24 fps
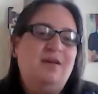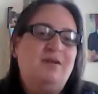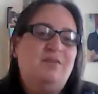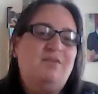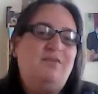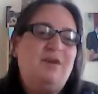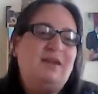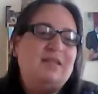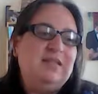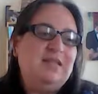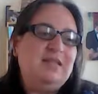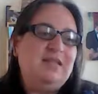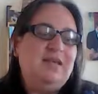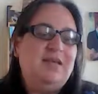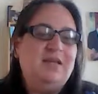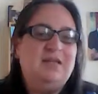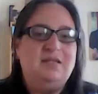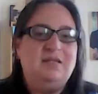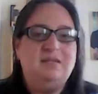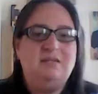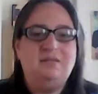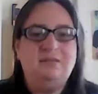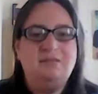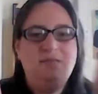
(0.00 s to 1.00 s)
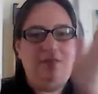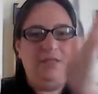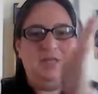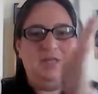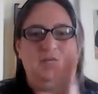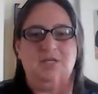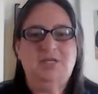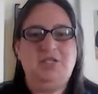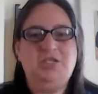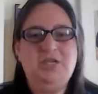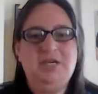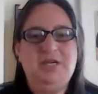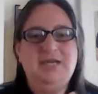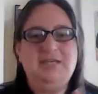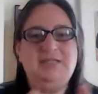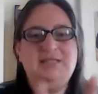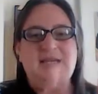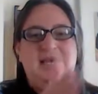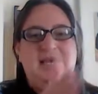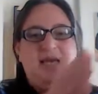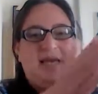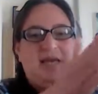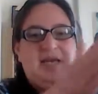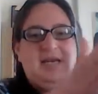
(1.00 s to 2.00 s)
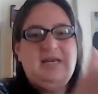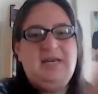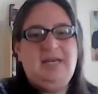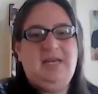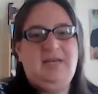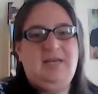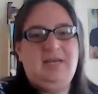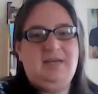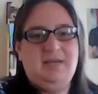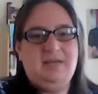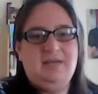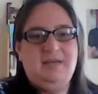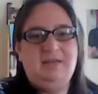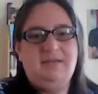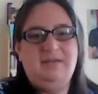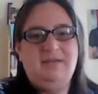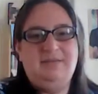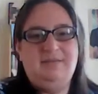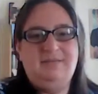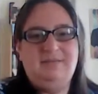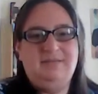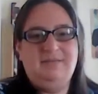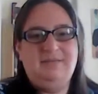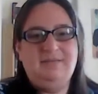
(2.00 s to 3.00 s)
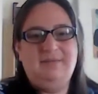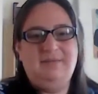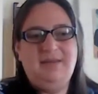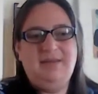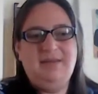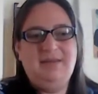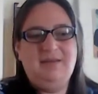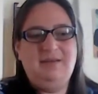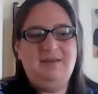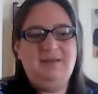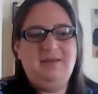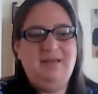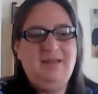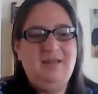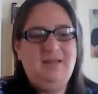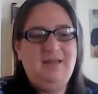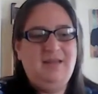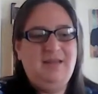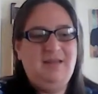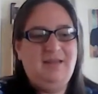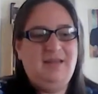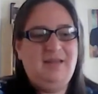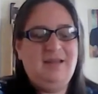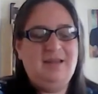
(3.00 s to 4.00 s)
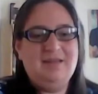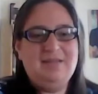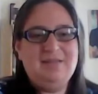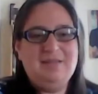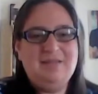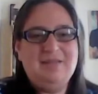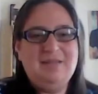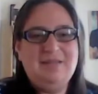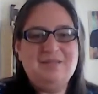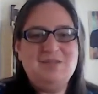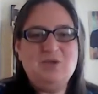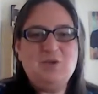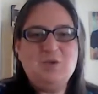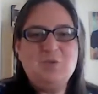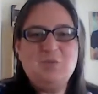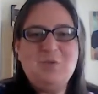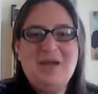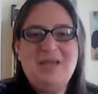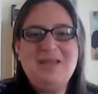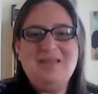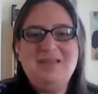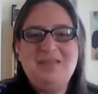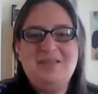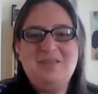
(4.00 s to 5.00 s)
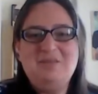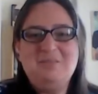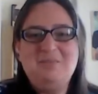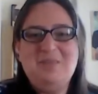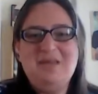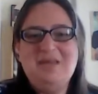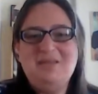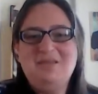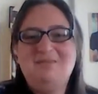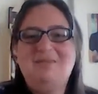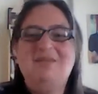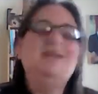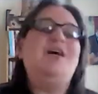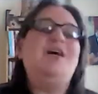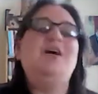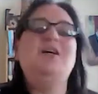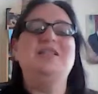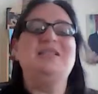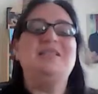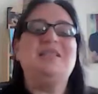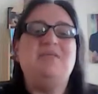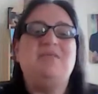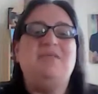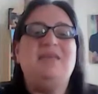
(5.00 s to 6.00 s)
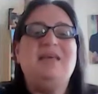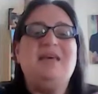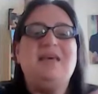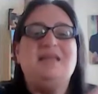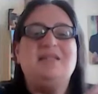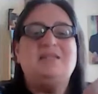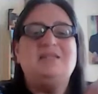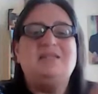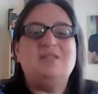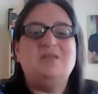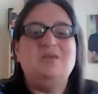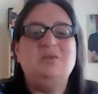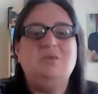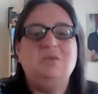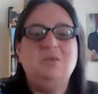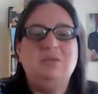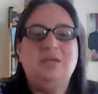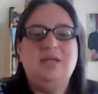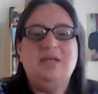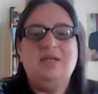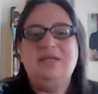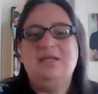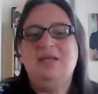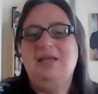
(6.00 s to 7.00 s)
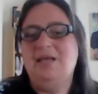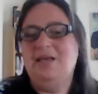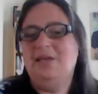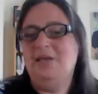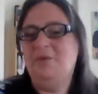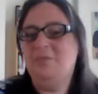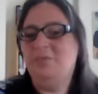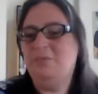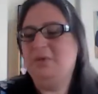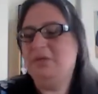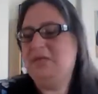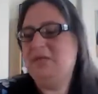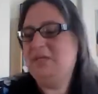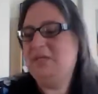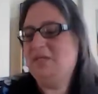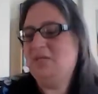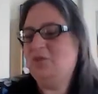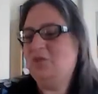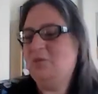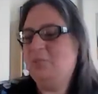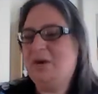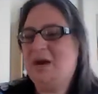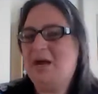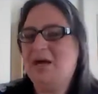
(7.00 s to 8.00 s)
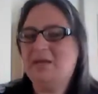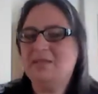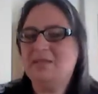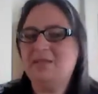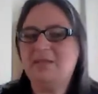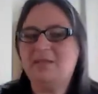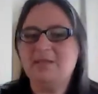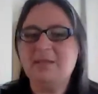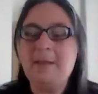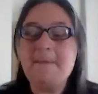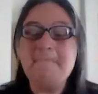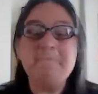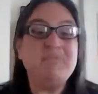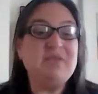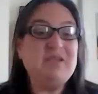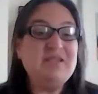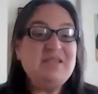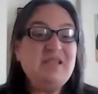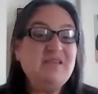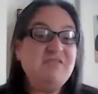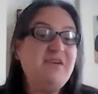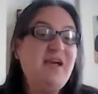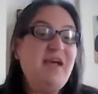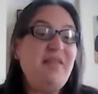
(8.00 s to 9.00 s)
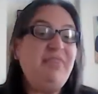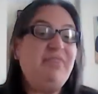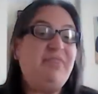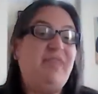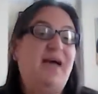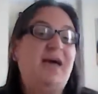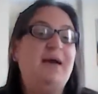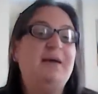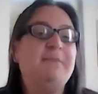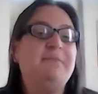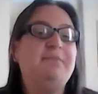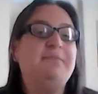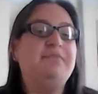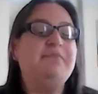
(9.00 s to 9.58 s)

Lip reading: rather than teaching a technique in the sort of way that you might learn something at school and then you put it into practice. Because I've had that.